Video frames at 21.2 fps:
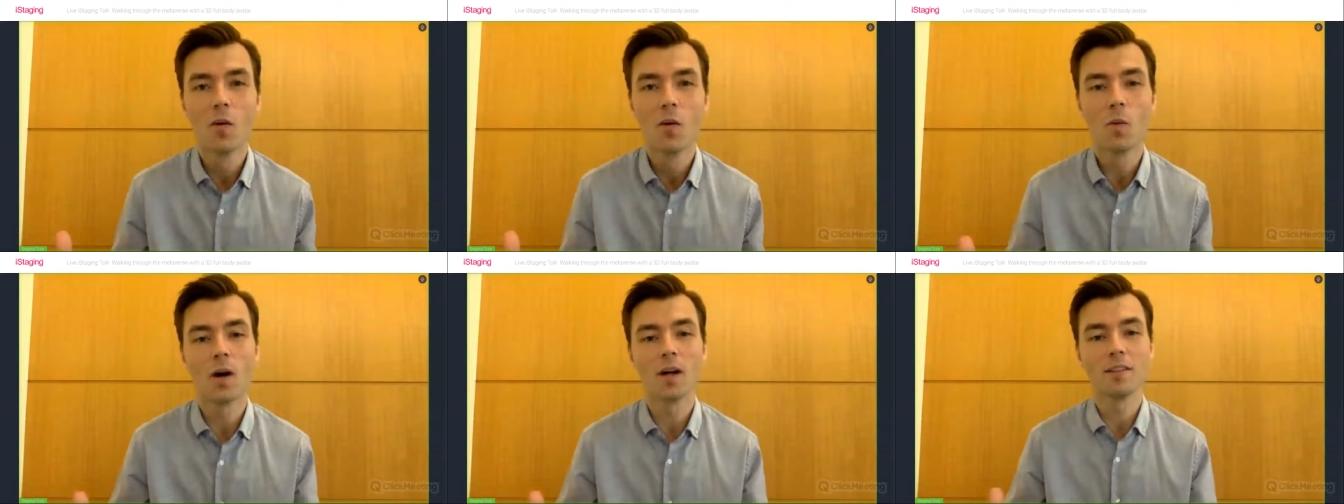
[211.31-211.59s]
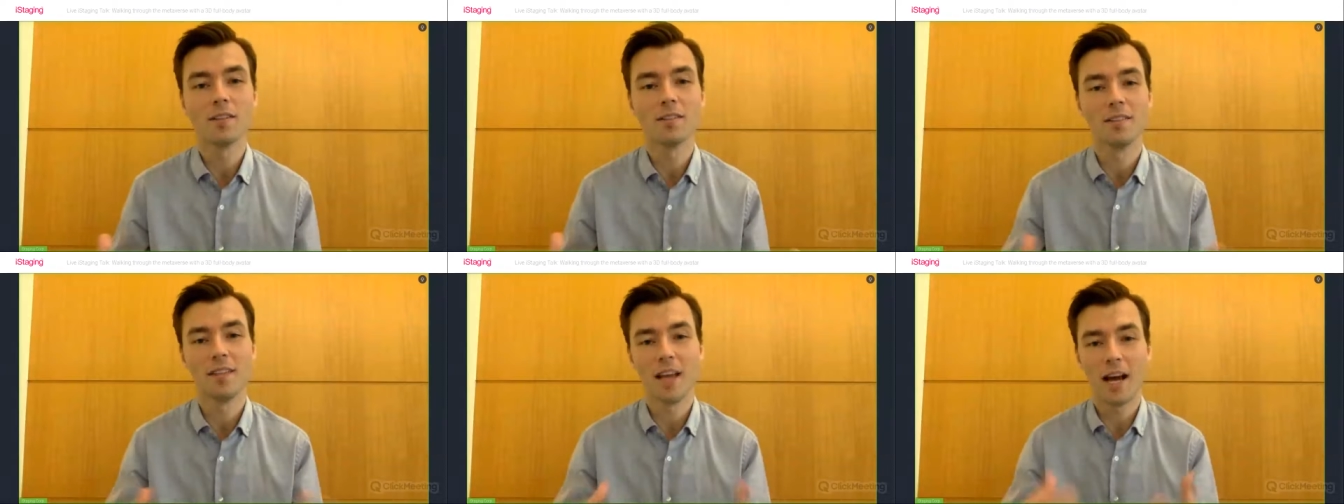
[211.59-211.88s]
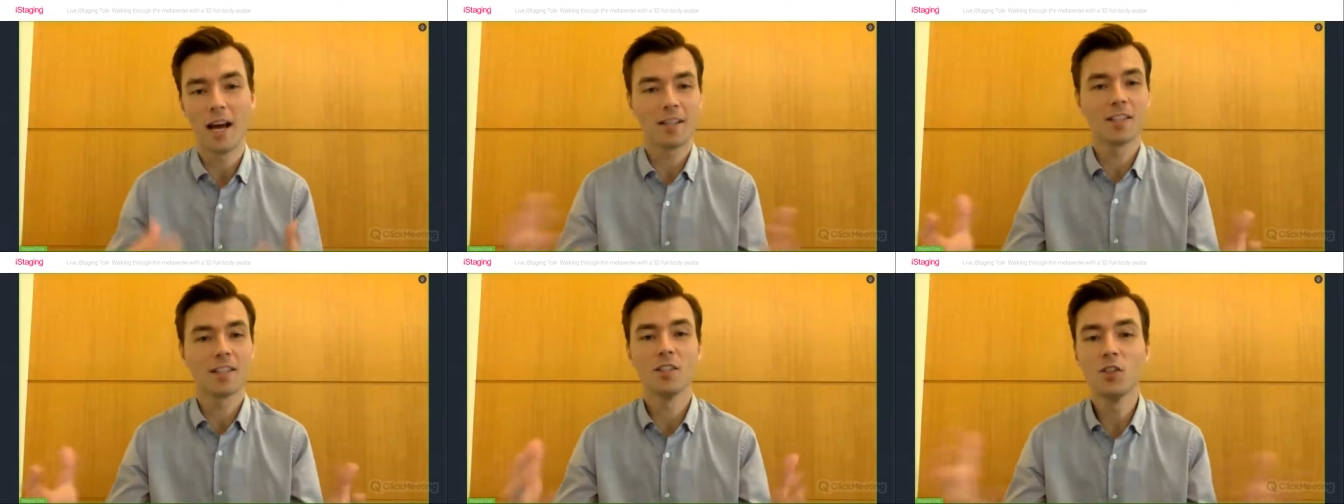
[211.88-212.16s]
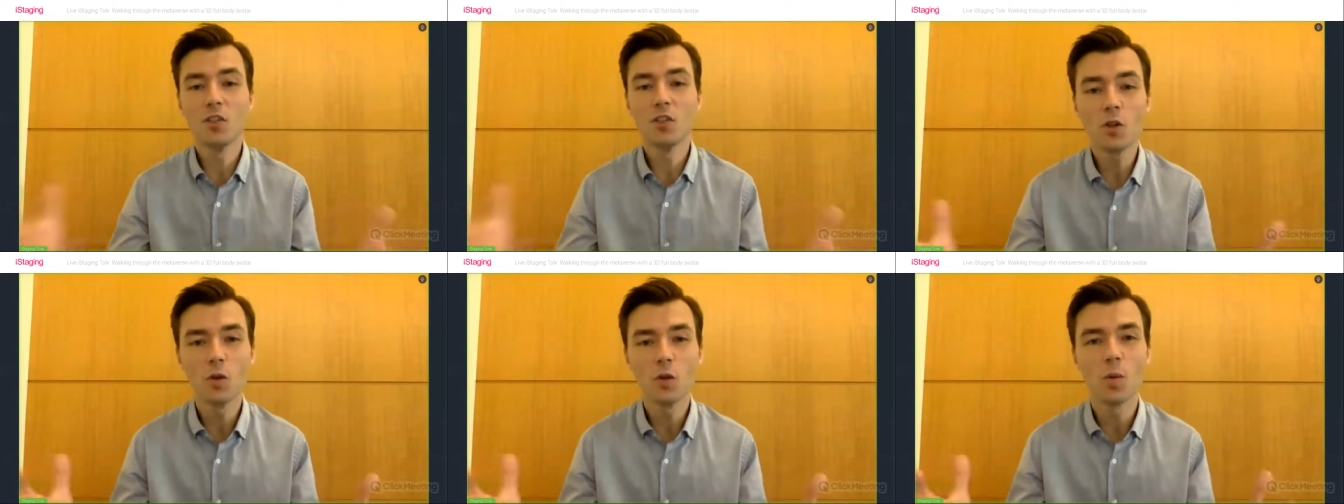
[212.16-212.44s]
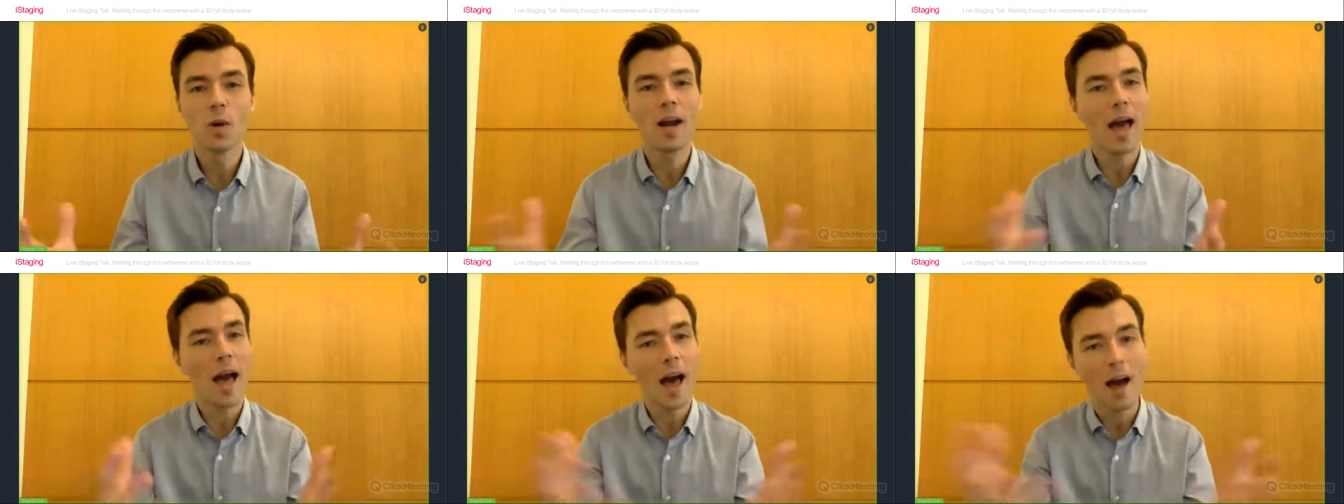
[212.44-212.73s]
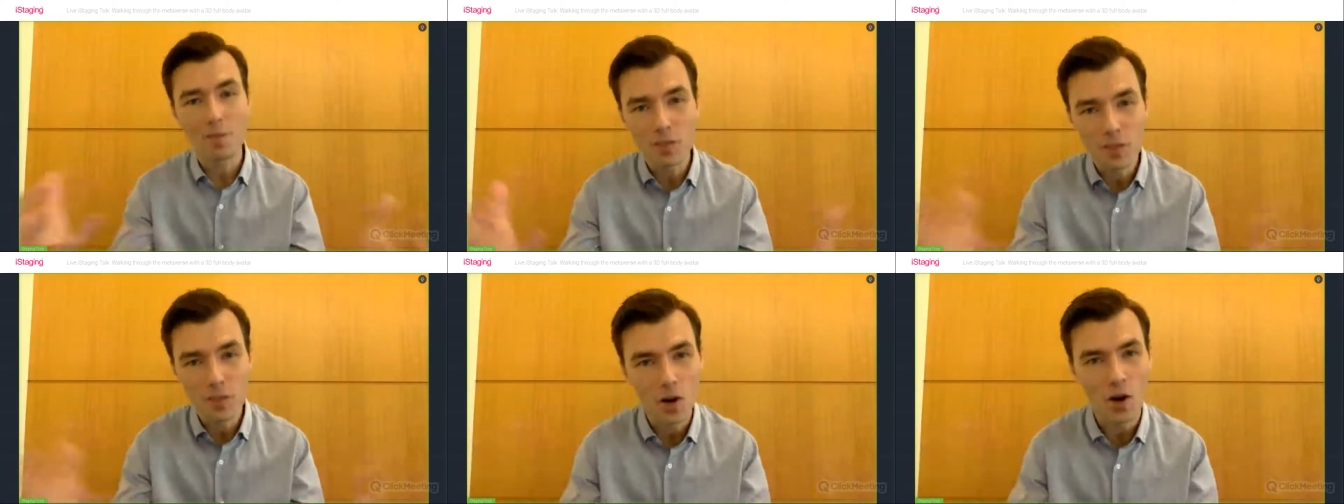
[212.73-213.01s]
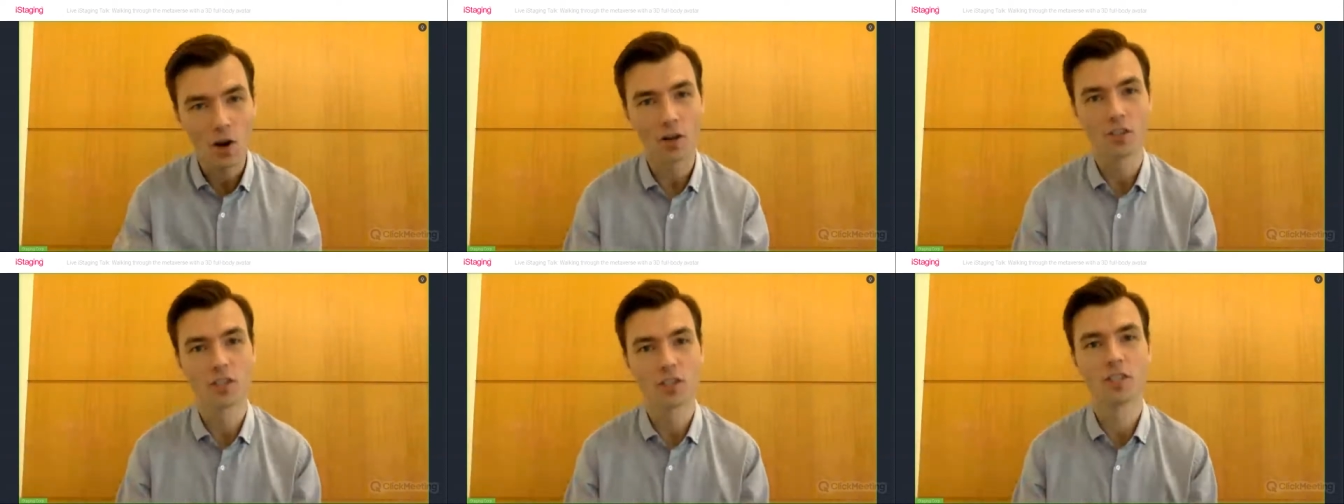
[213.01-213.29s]
what that can do, what
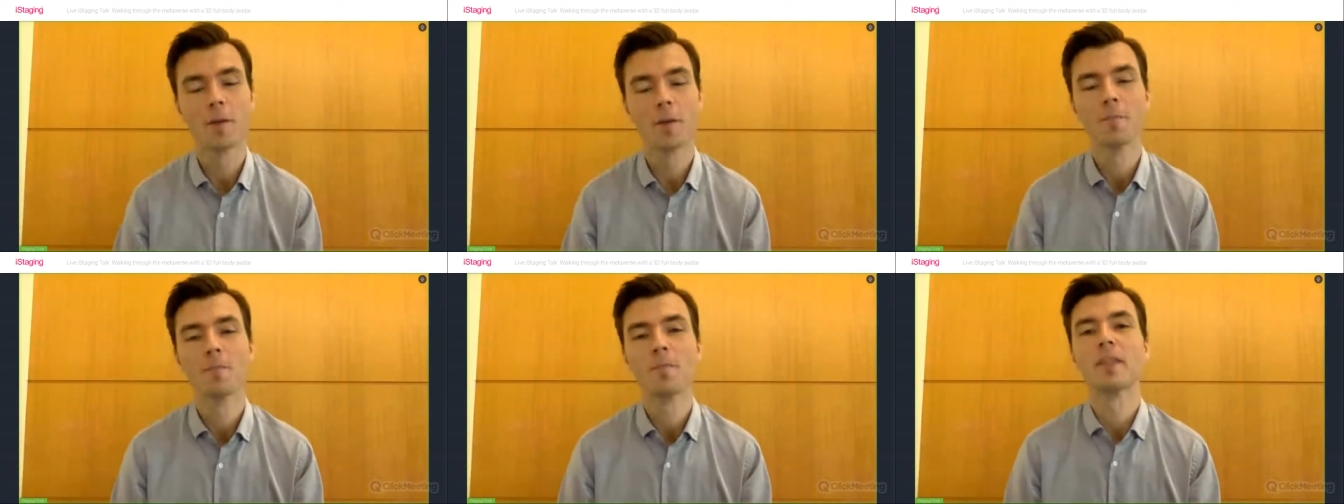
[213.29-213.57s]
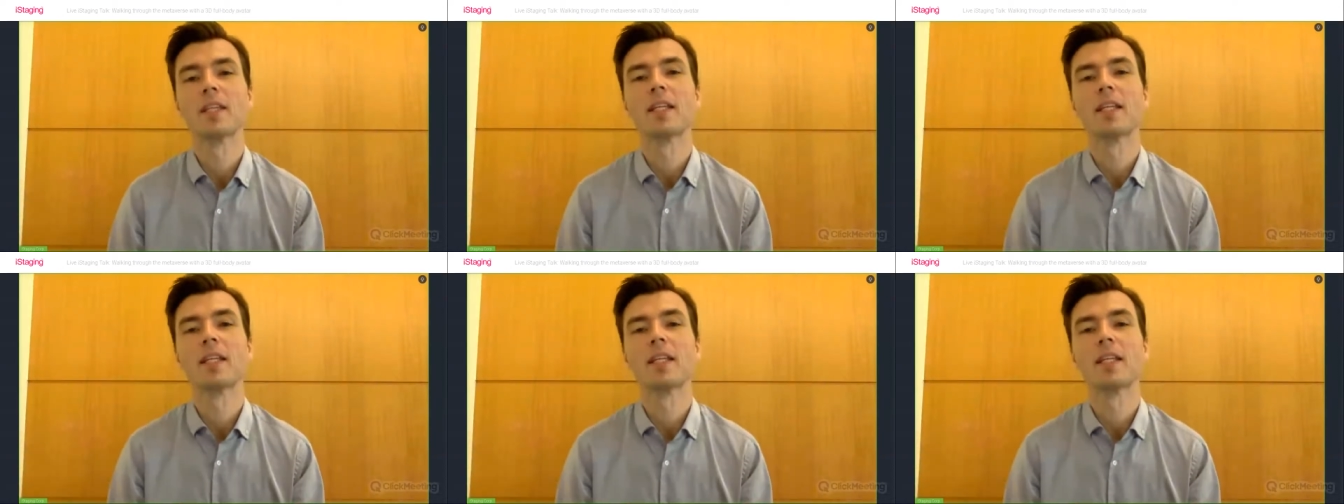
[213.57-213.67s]
avatars